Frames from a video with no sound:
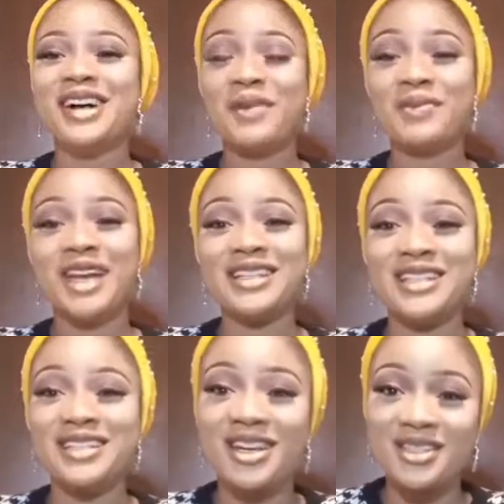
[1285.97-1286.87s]
I'm
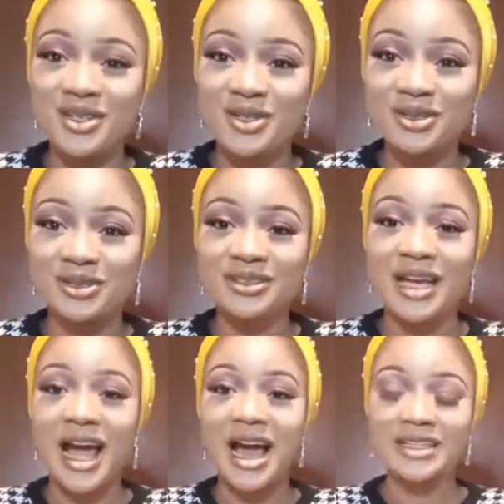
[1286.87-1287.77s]
19 years old
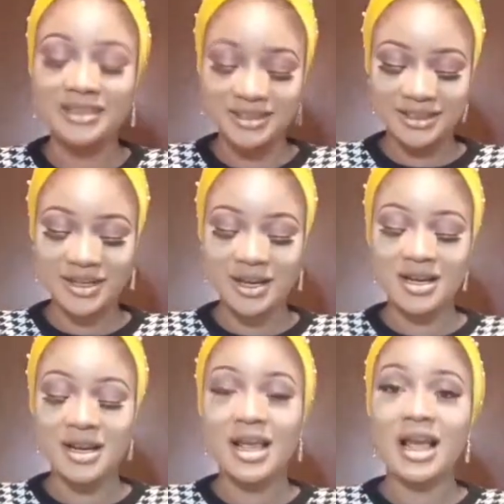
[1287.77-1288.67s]
and
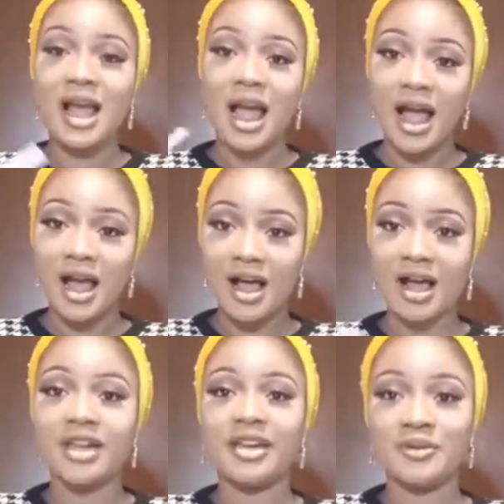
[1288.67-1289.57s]

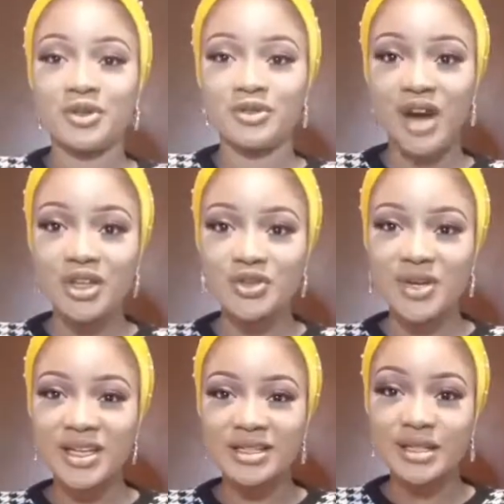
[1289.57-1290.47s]
I am a
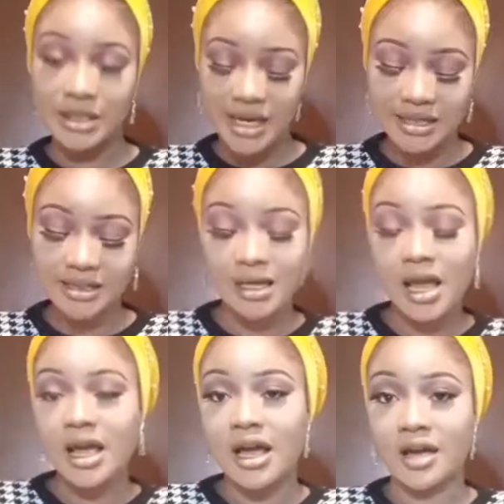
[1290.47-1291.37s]
graduate. Yes.
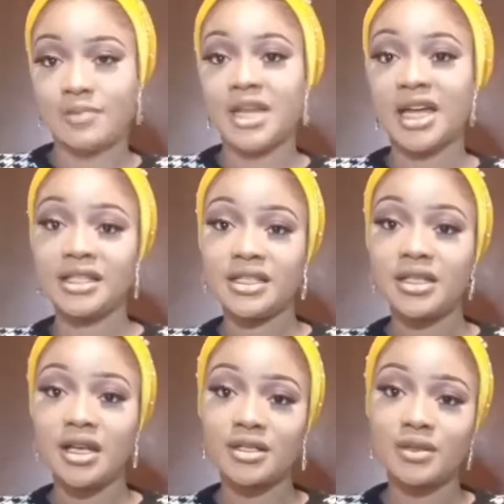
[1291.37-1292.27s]
I'm 19
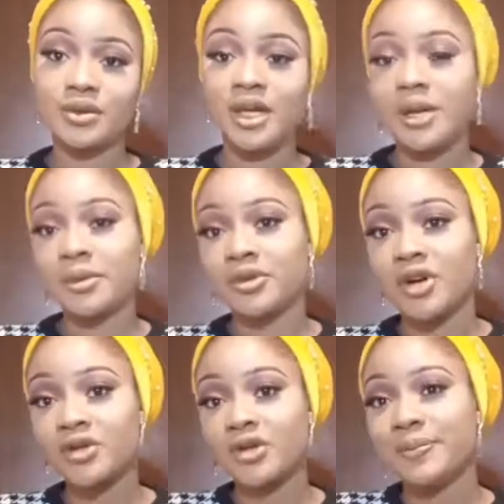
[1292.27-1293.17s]
years old and I'm a
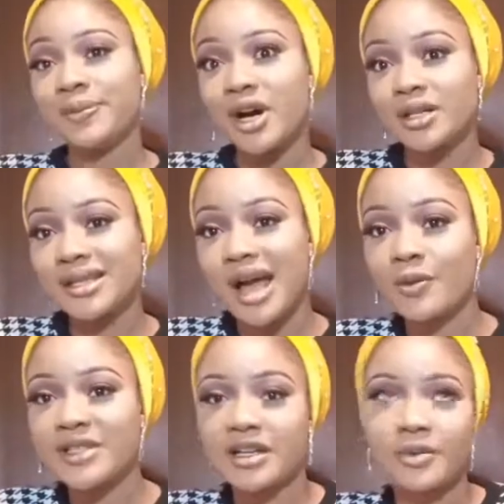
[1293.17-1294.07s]
graduate. But I
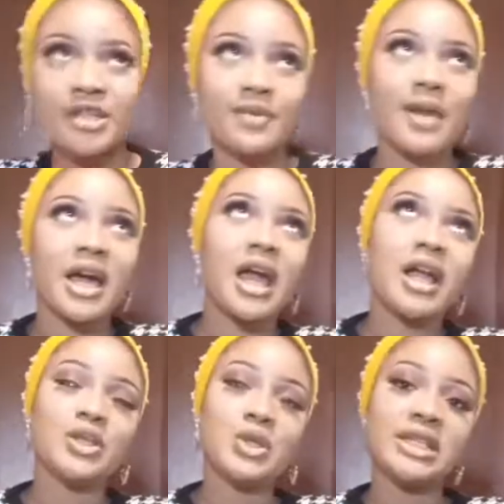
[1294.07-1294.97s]
was celebrating
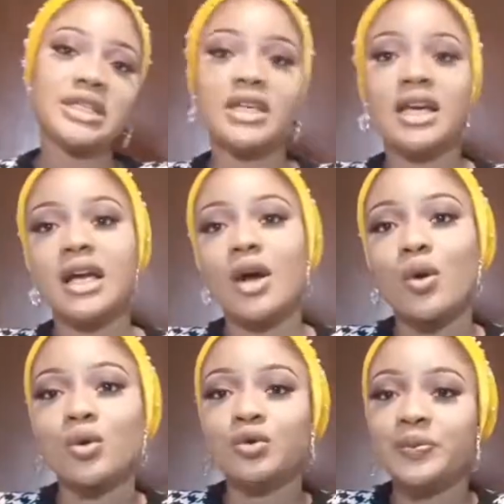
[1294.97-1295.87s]
my
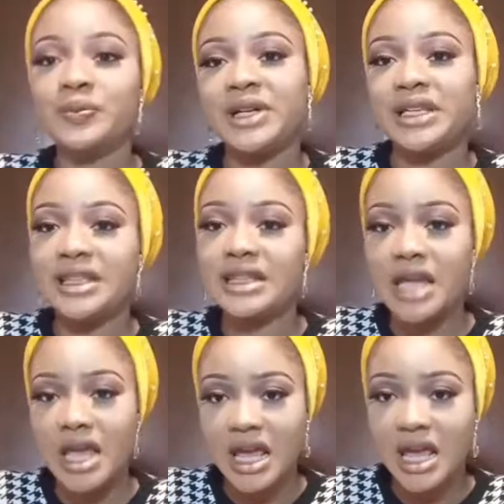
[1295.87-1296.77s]
20-year-old
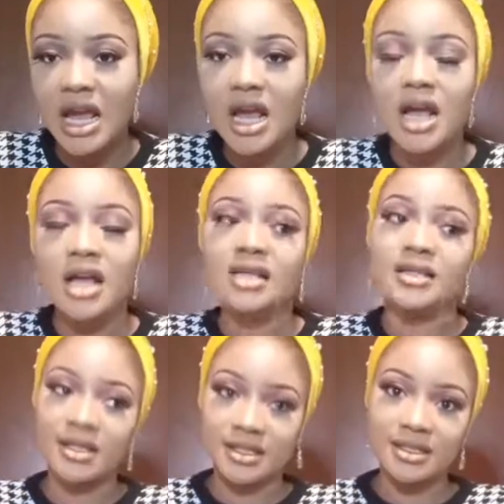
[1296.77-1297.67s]
birthday
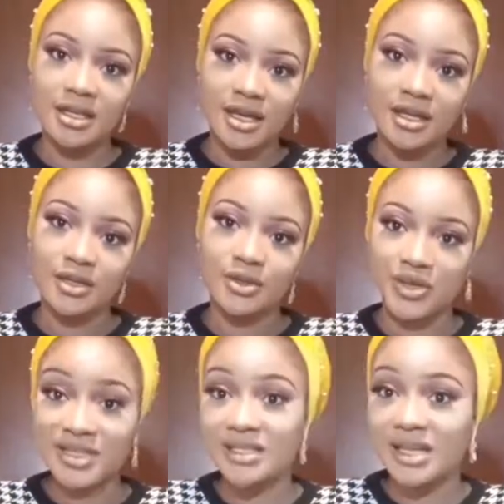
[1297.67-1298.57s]
this year,
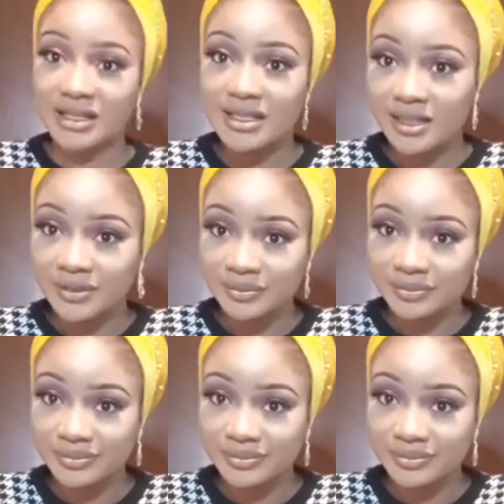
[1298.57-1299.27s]
2019,